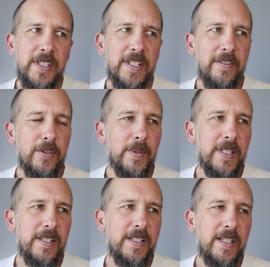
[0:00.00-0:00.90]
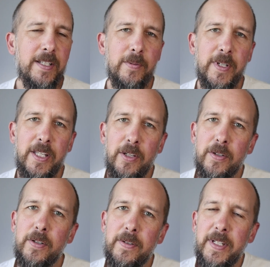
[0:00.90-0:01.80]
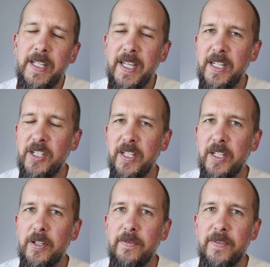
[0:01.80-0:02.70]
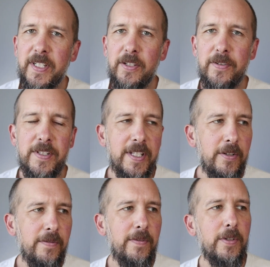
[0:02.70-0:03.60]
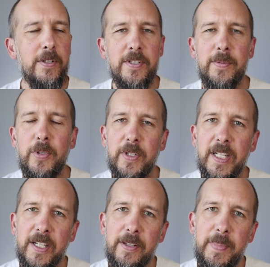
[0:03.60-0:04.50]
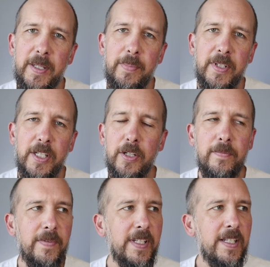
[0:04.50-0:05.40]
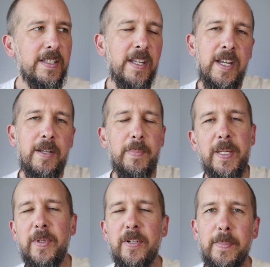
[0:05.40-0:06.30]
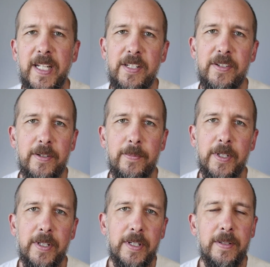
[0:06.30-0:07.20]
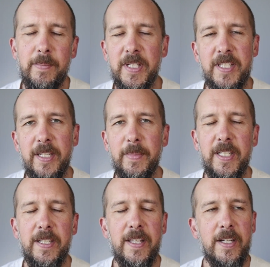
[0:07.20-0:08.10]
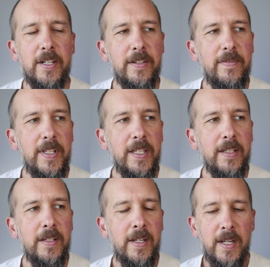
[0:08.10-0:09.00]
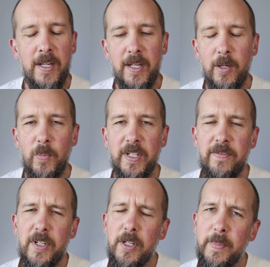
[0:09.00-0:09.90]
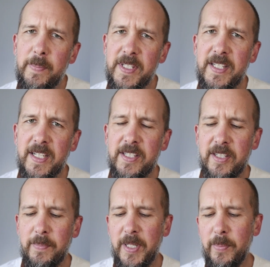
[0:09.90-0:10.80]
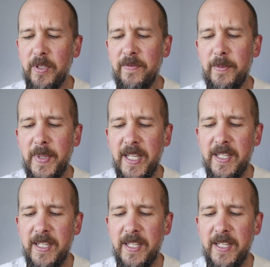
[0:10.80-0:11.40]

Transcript: stuff to understand whether you're engaging in conflict yourself or you're supporting other people in conflict. Maybe you're a manager at work, a team leader, that kind of thing. And one of the common mistakes that people often make